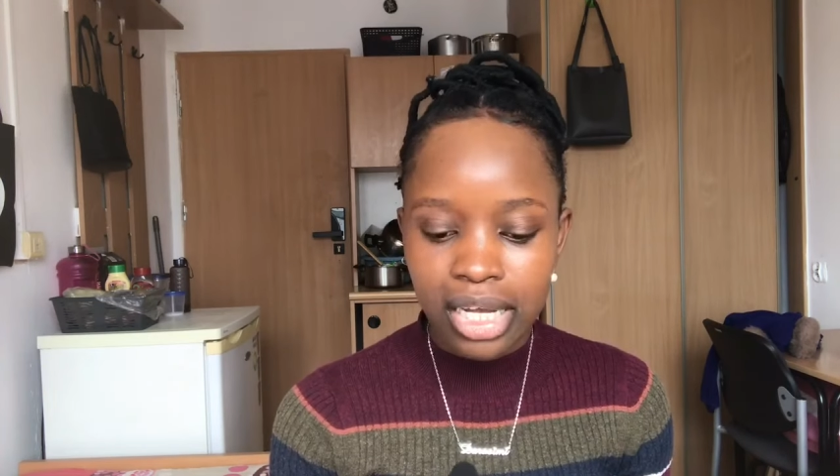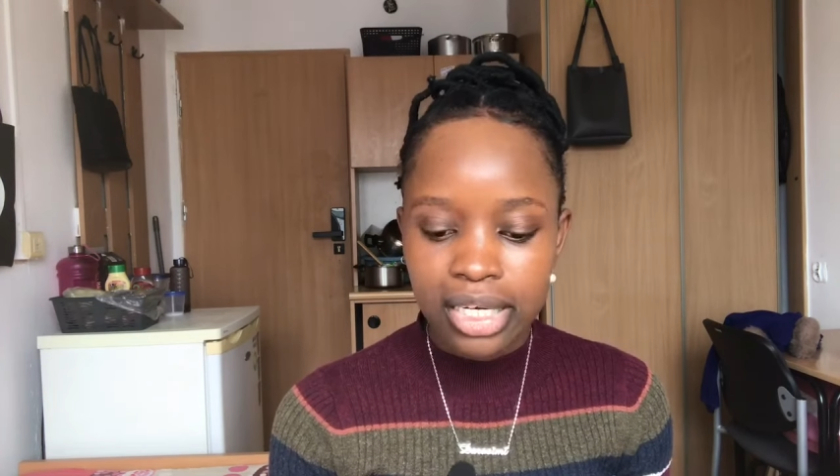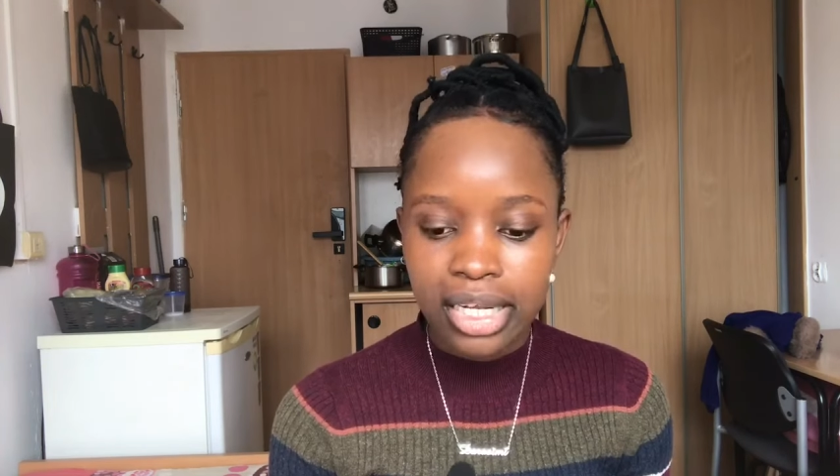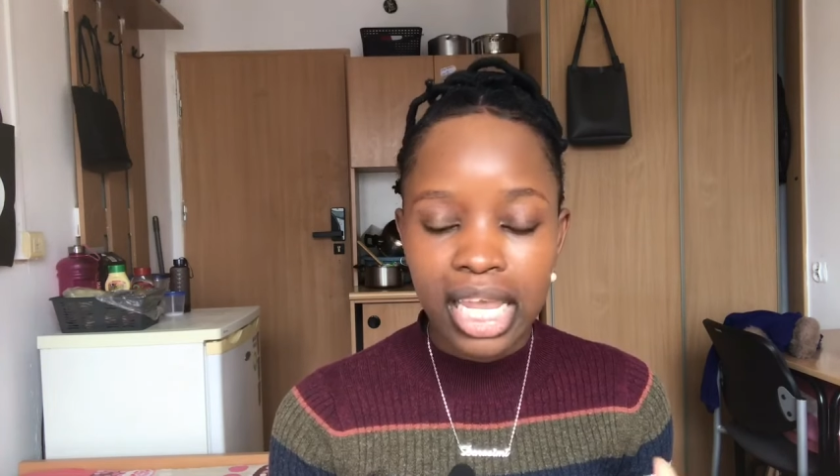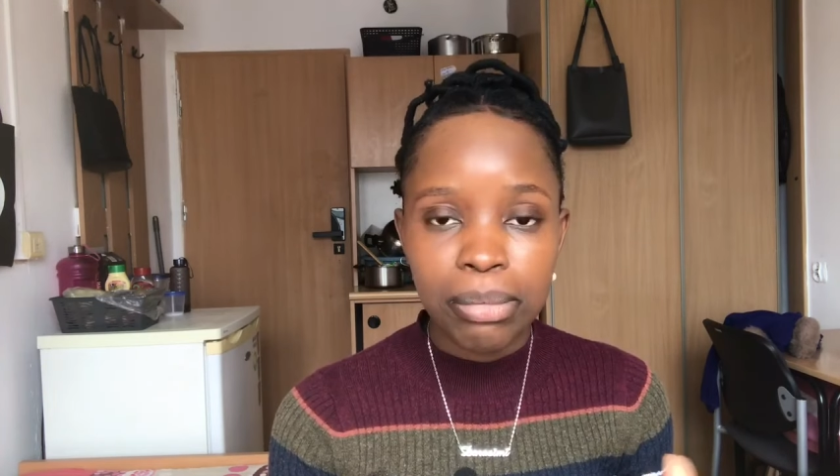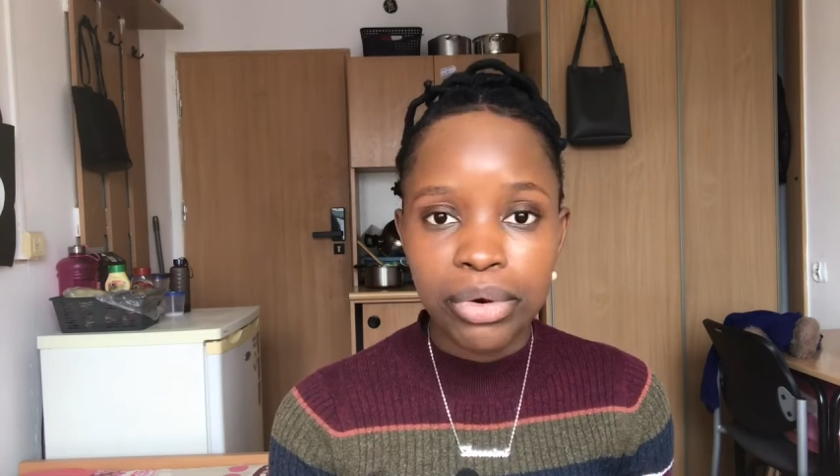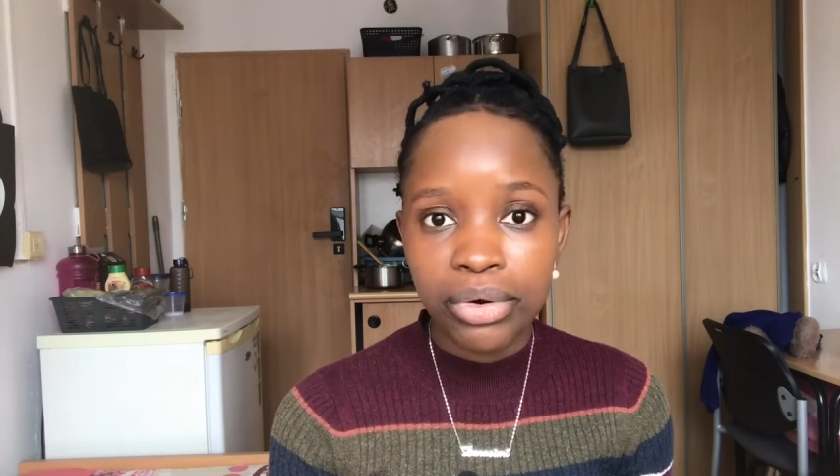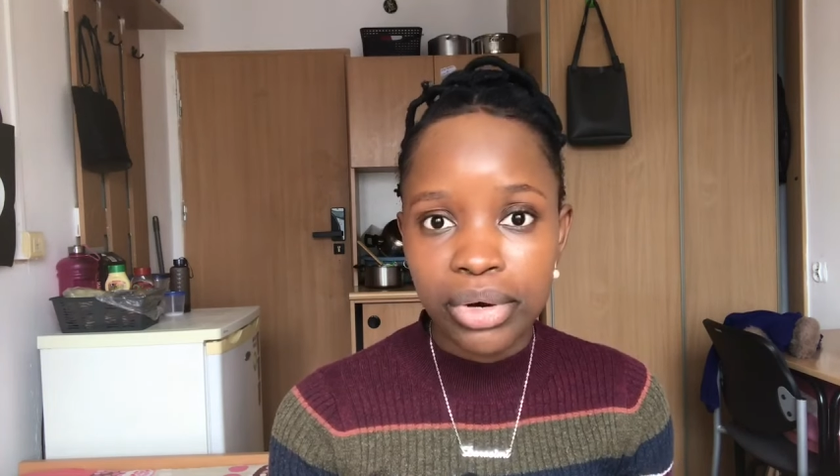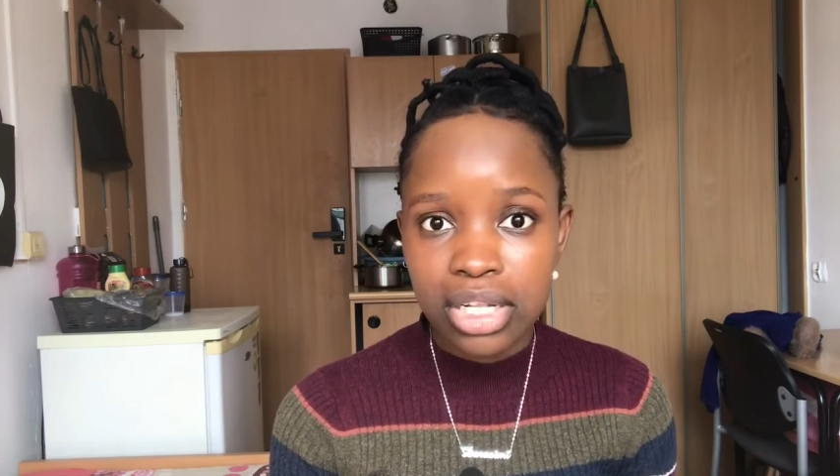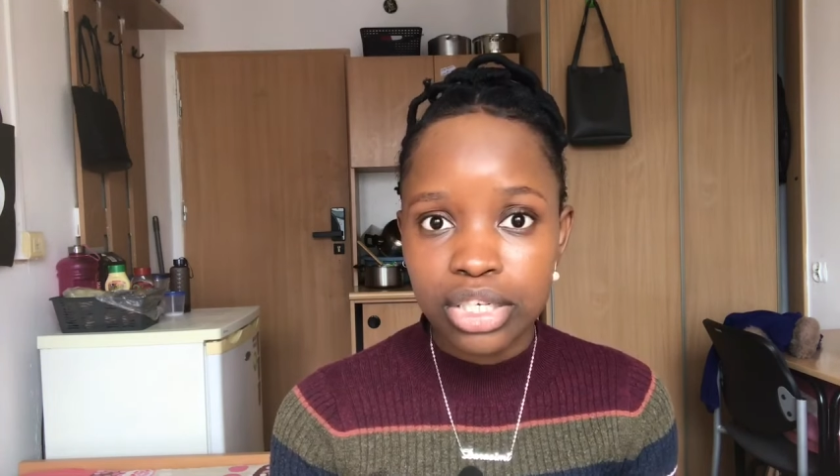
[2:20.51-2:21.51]
and I am
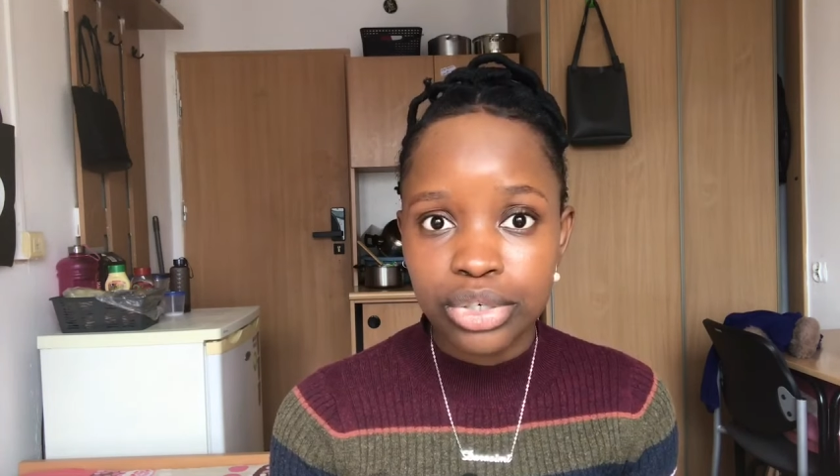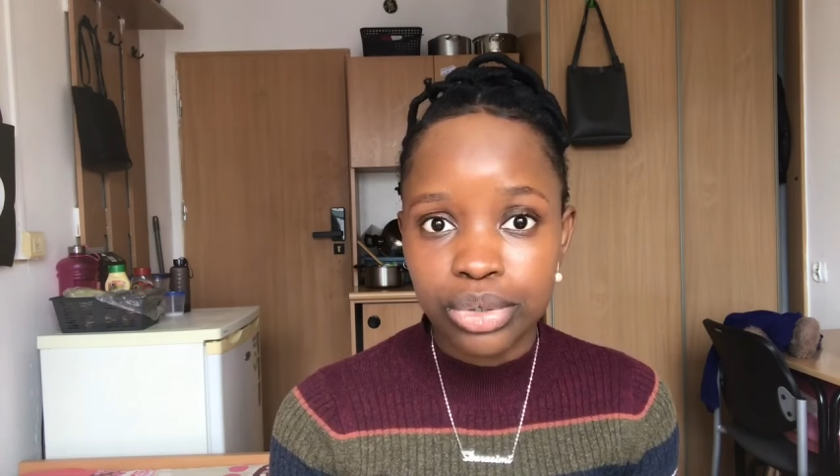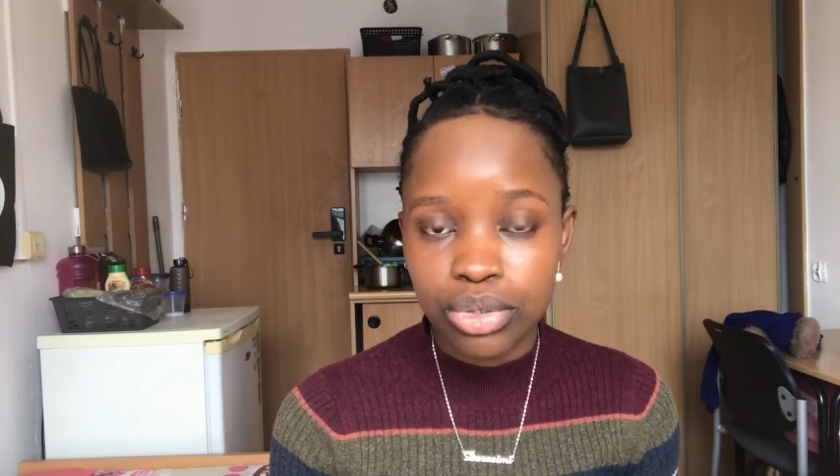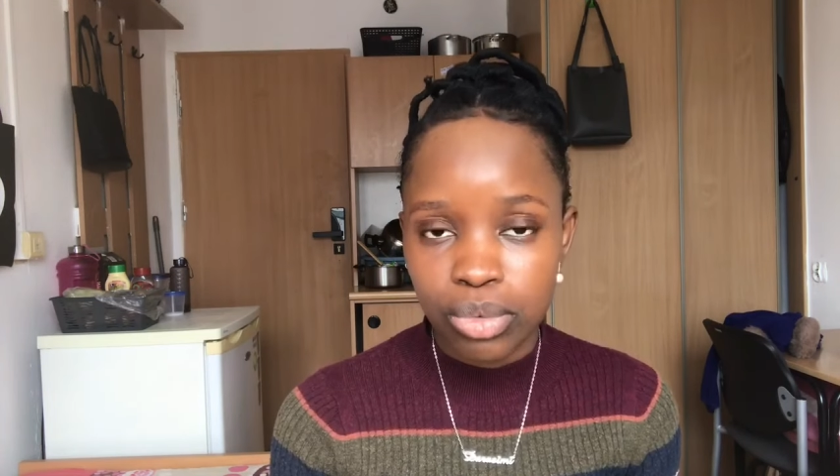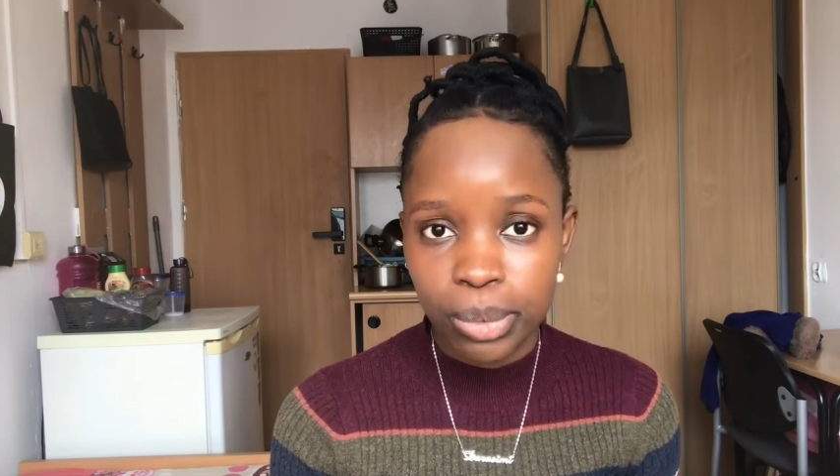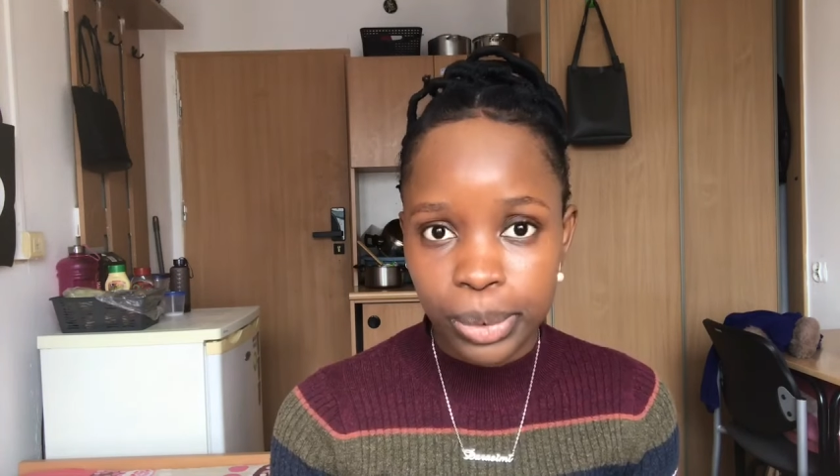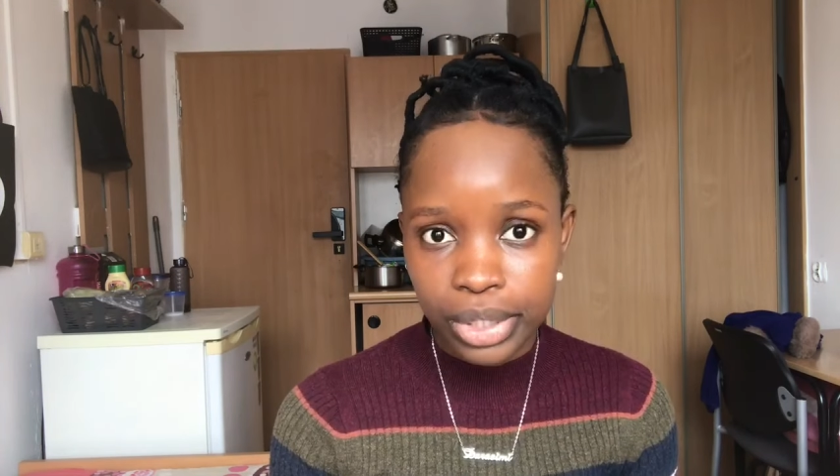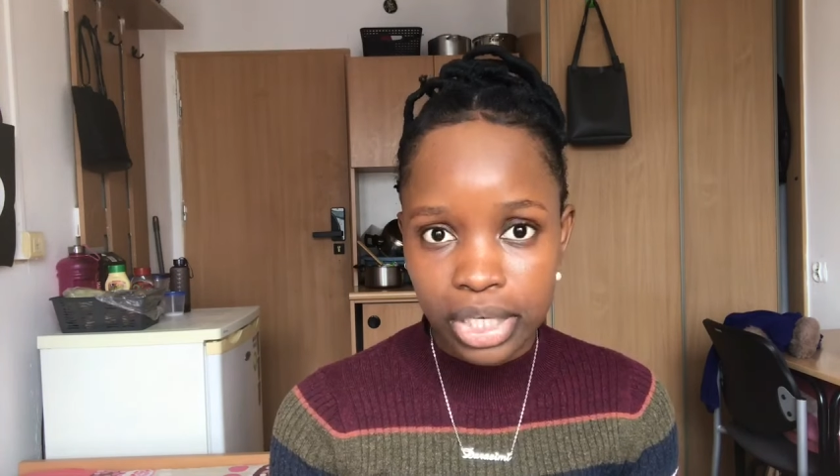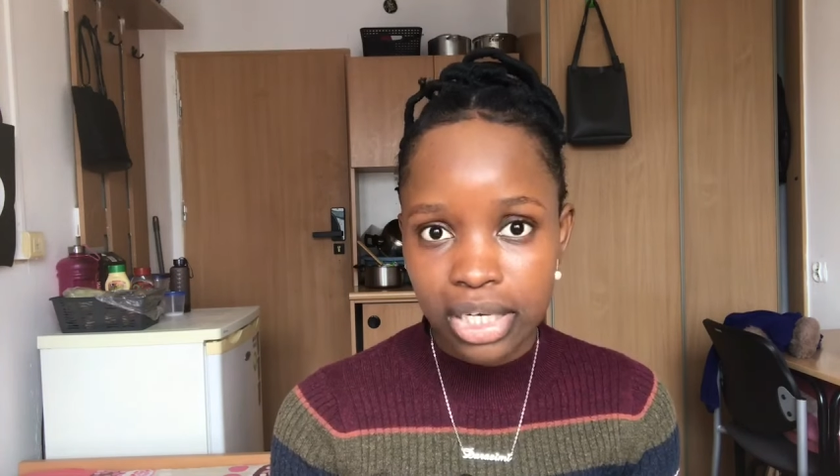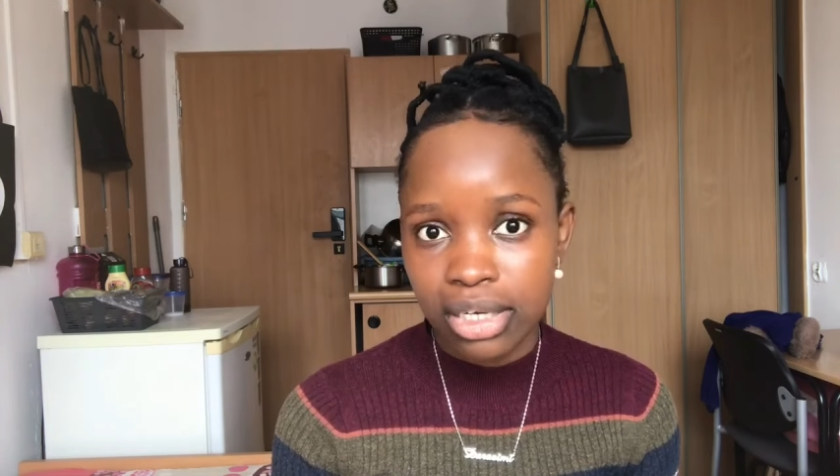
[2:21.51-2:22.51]
currently not
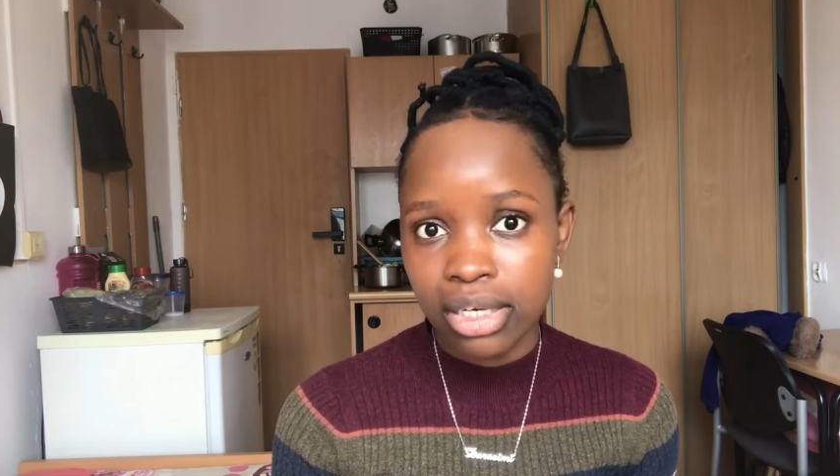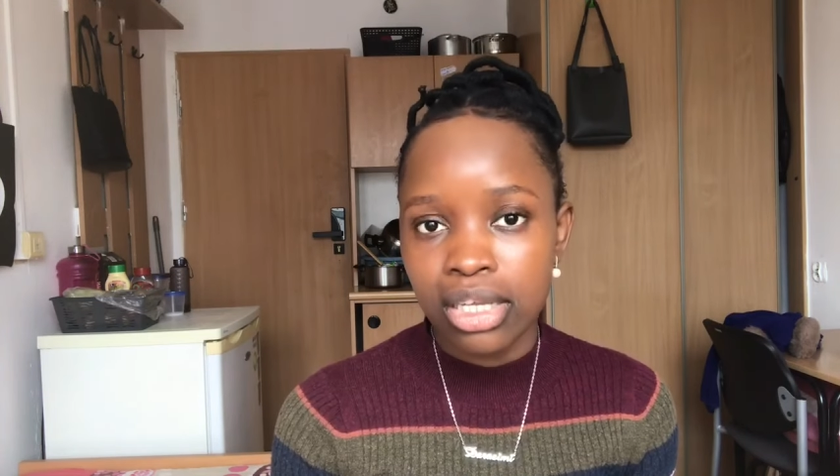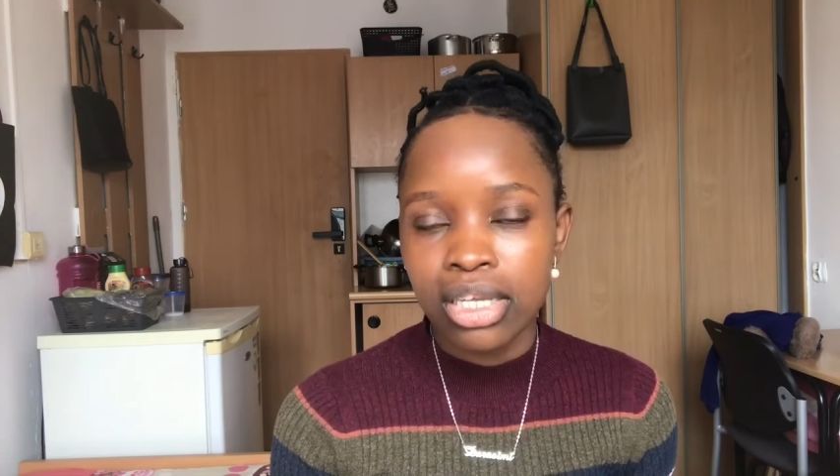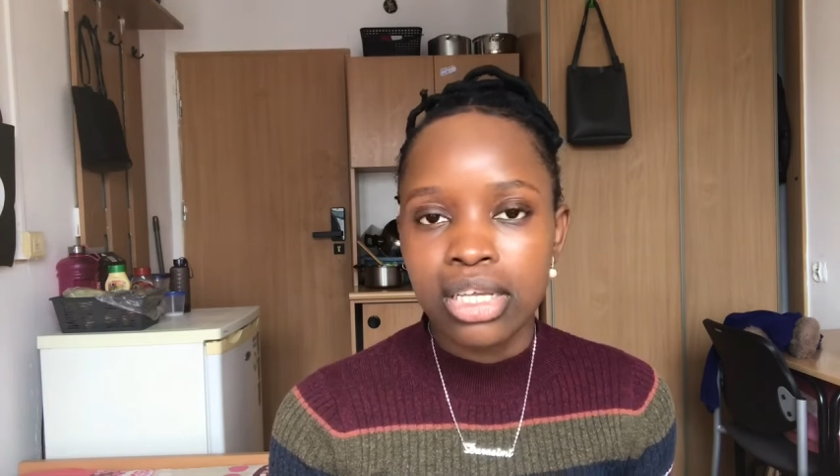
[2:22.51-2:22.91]
working.